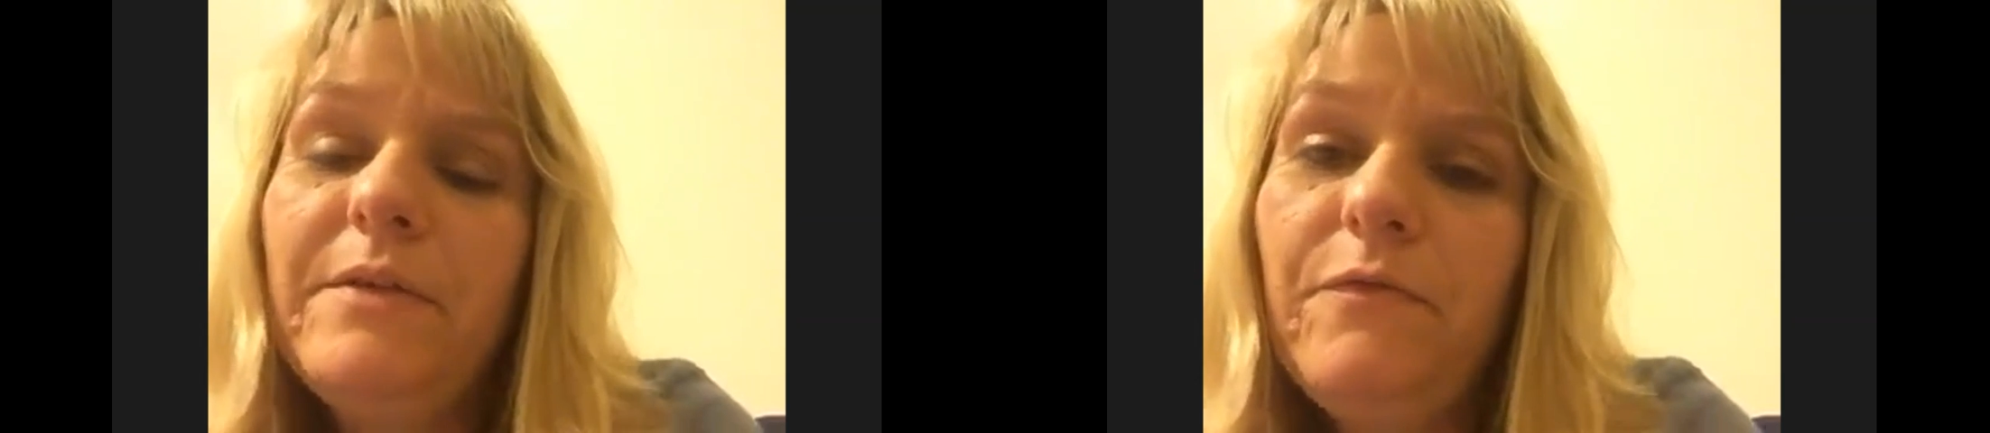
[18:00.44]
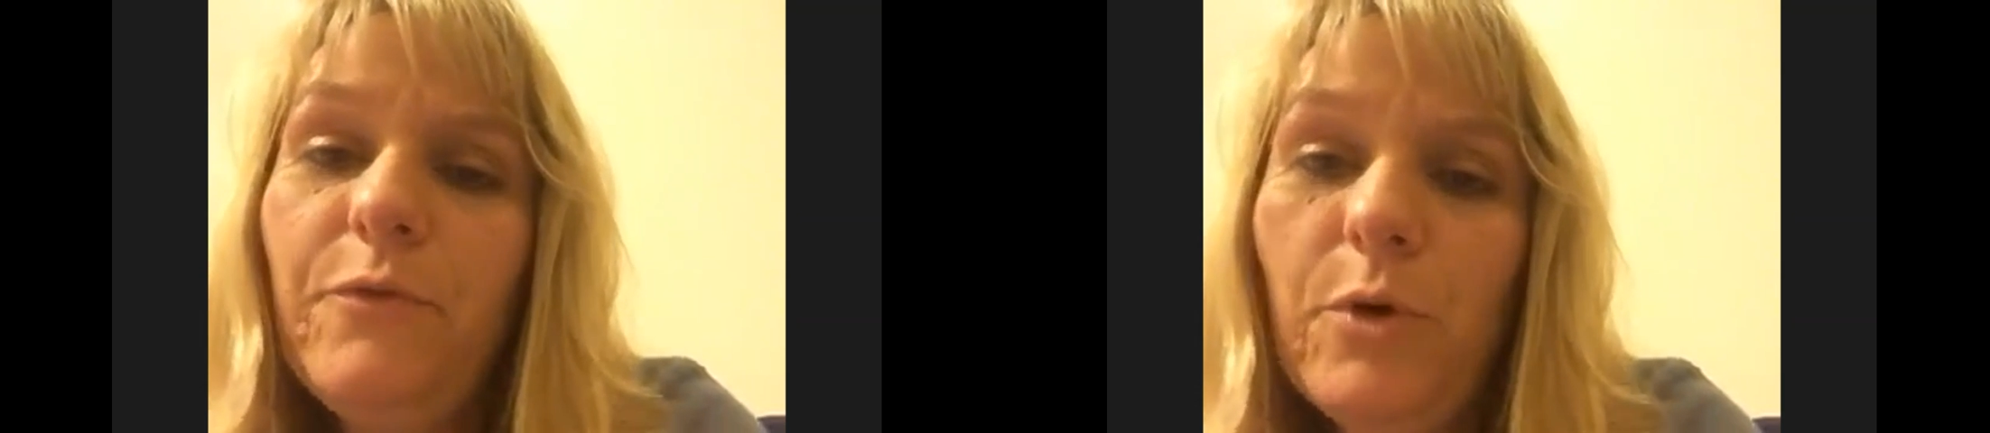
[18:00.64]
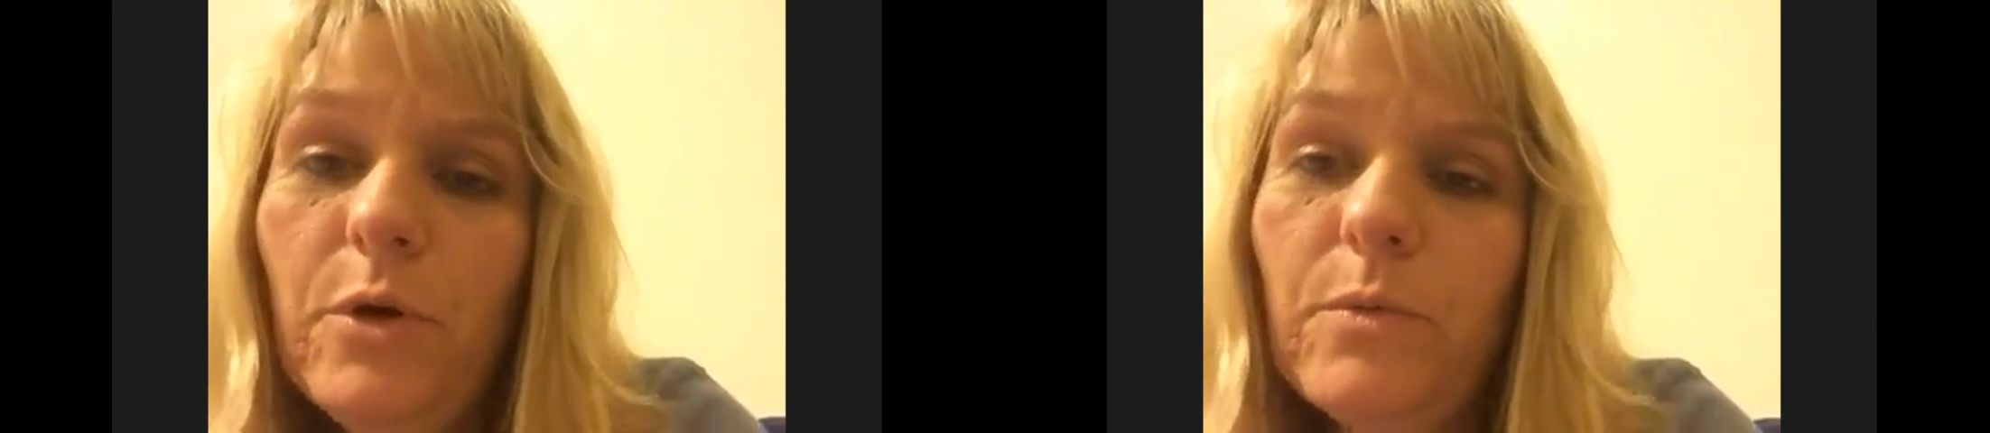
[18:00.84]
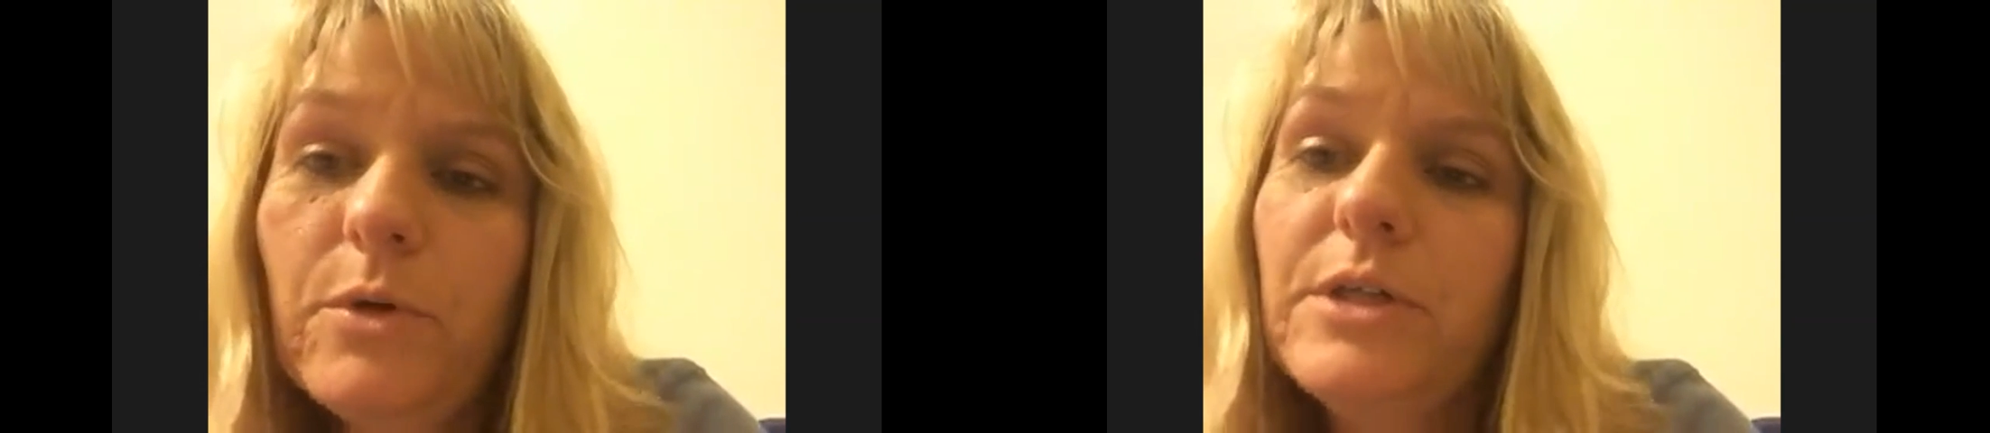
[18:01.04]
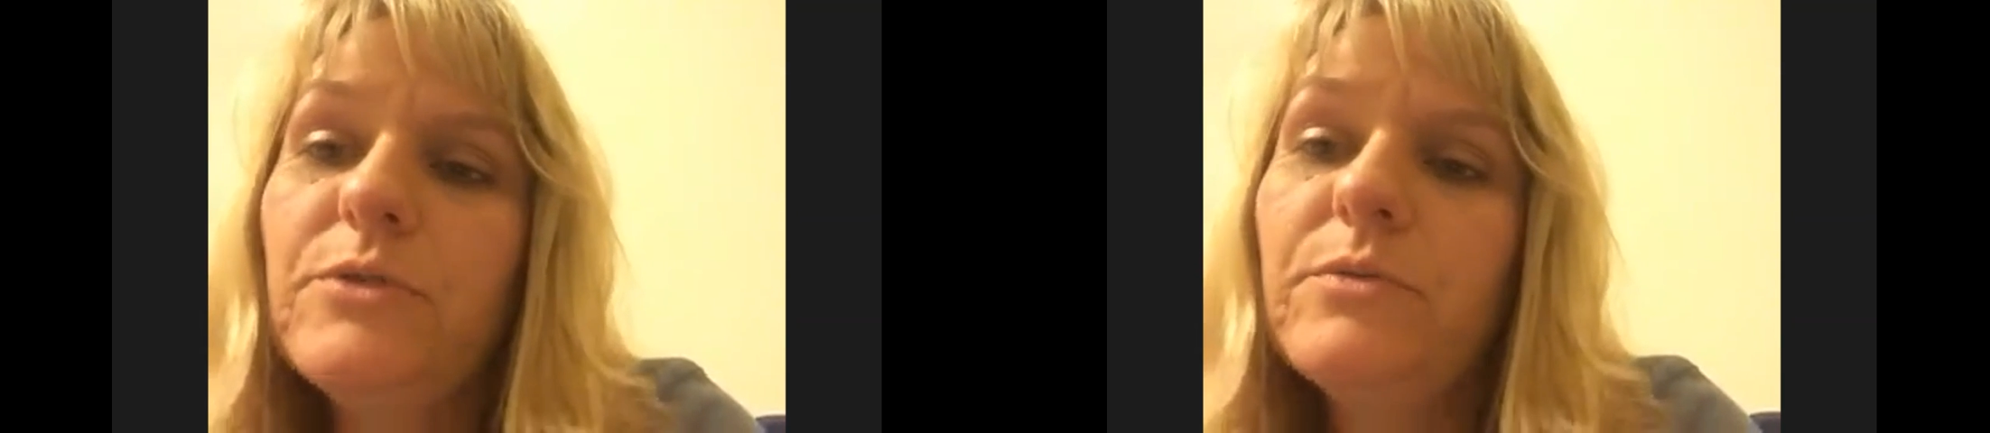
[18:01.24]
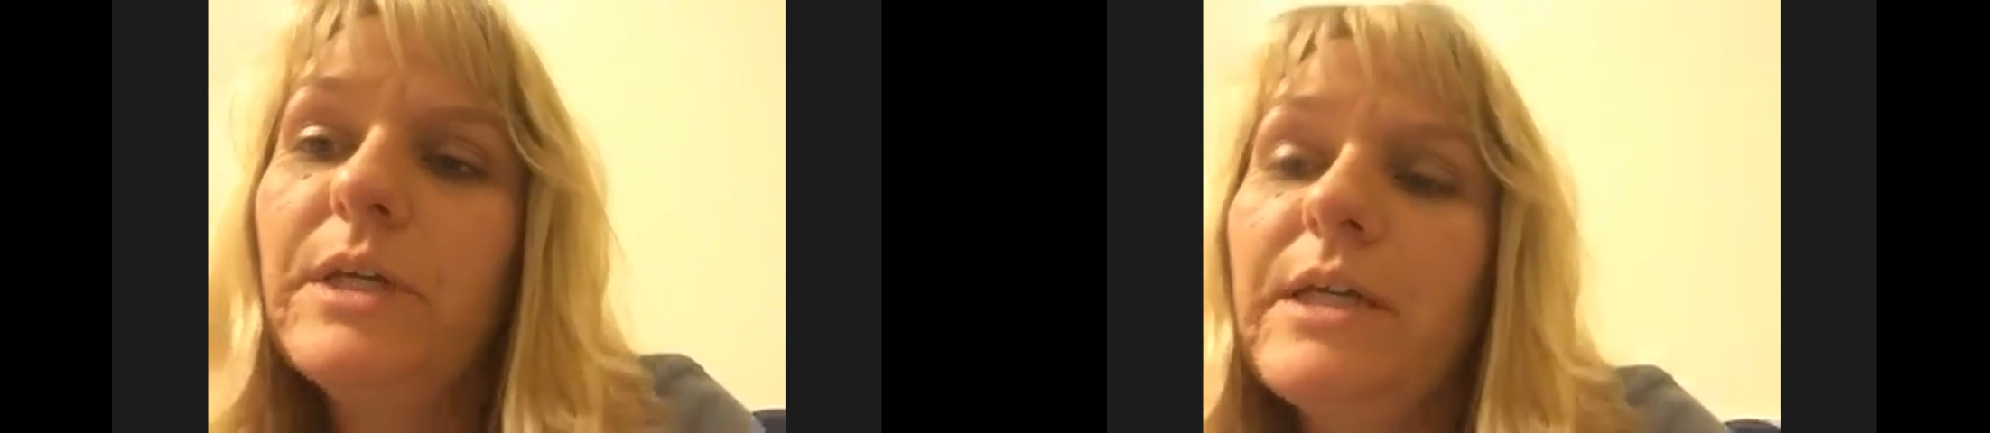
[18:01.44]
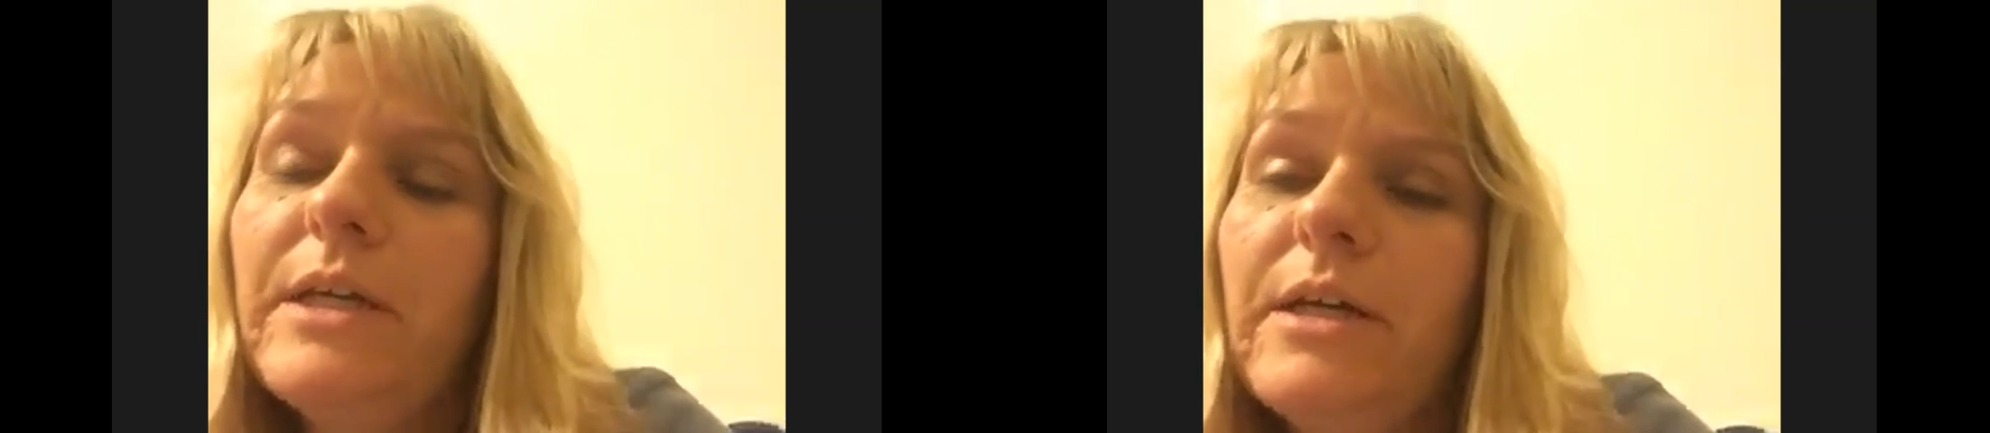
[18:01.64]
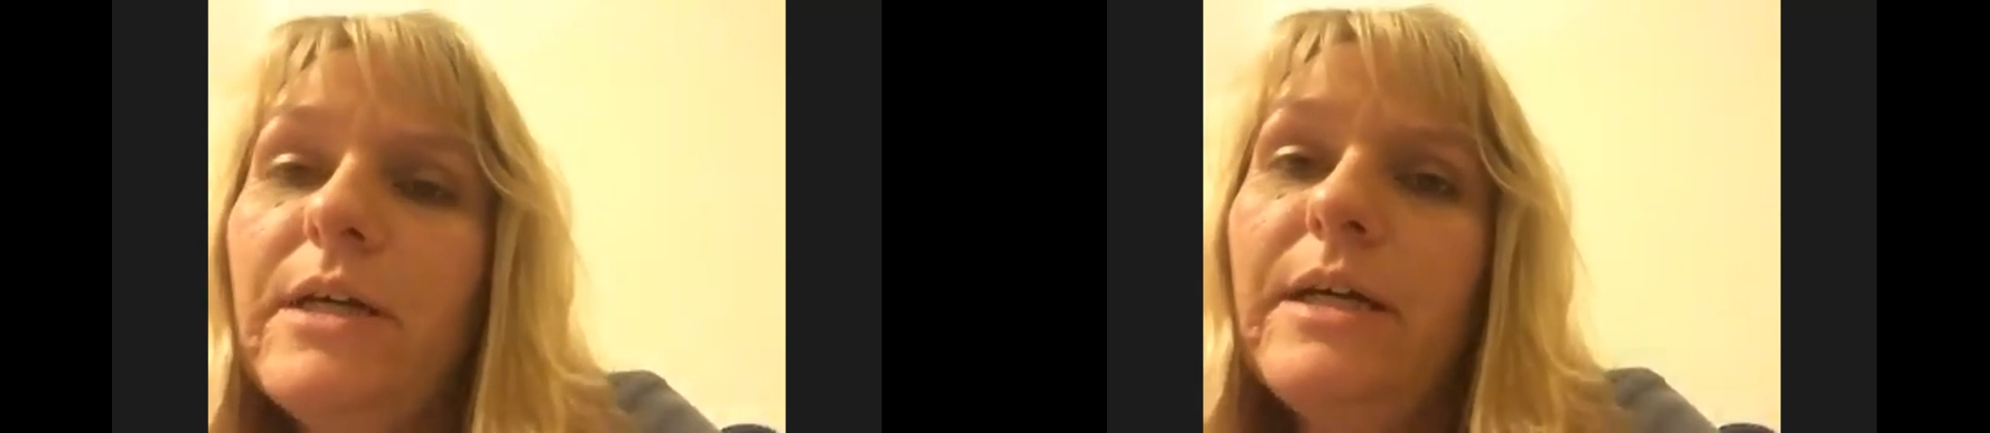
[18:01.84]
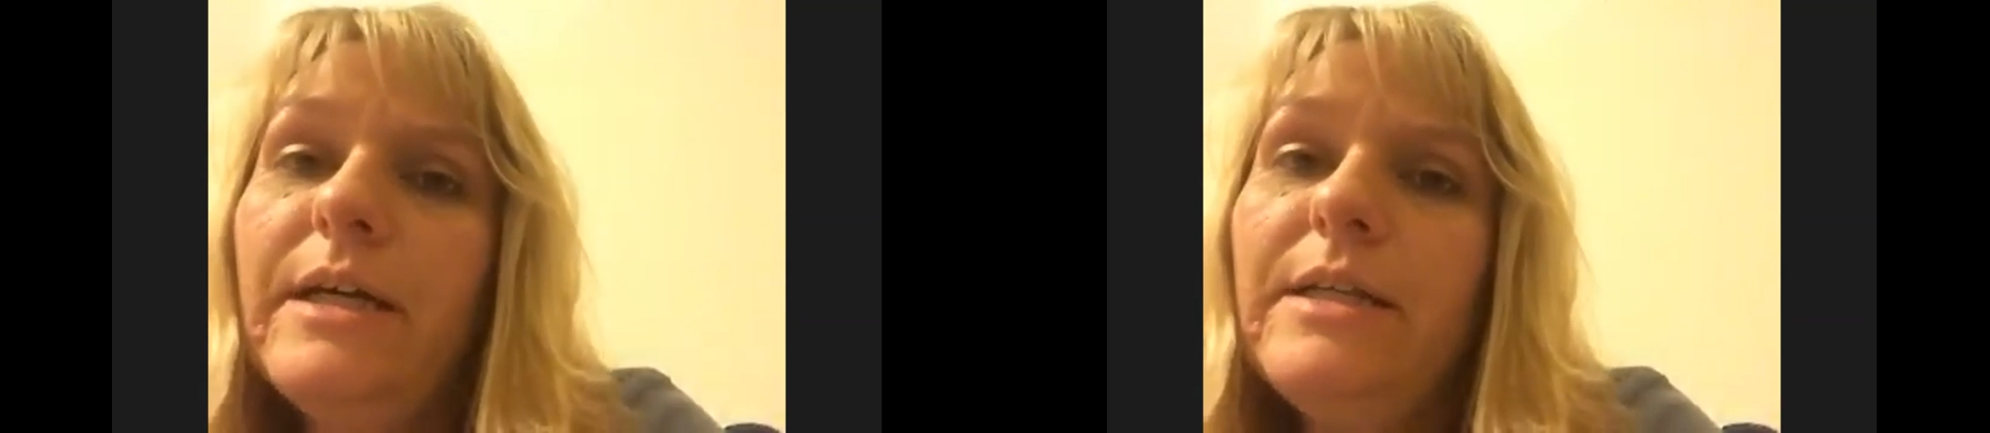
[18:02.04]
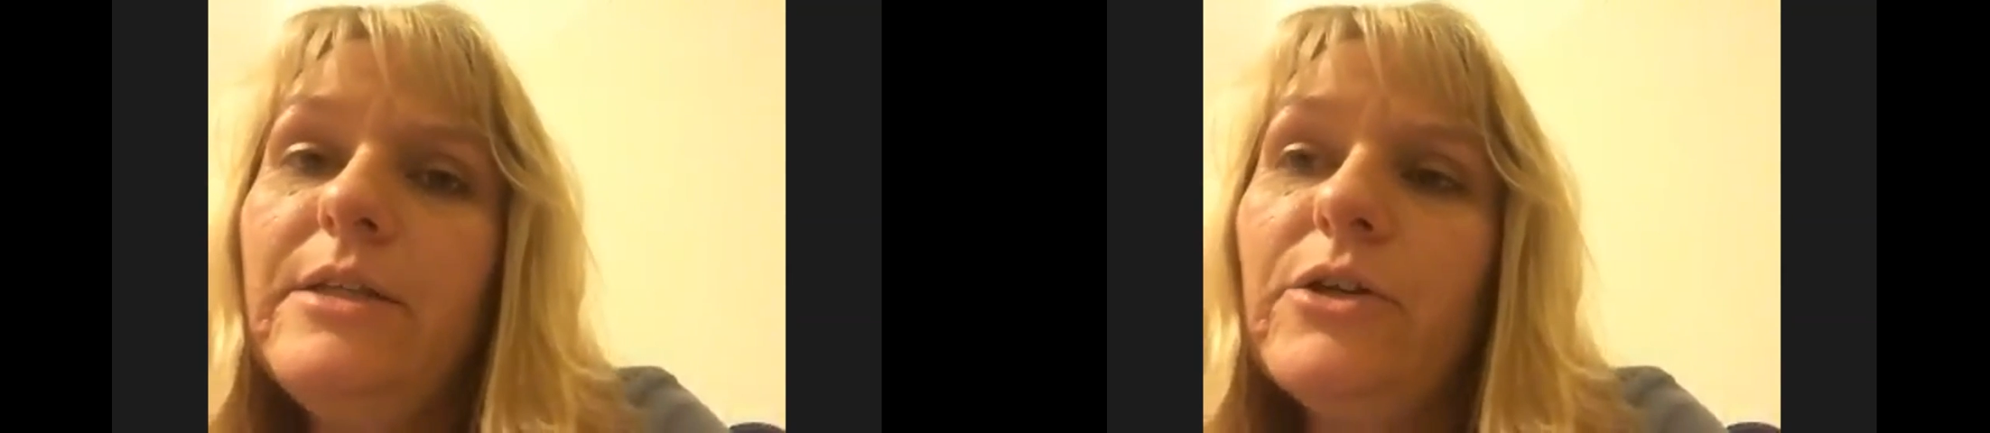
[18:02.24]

Forward is really good.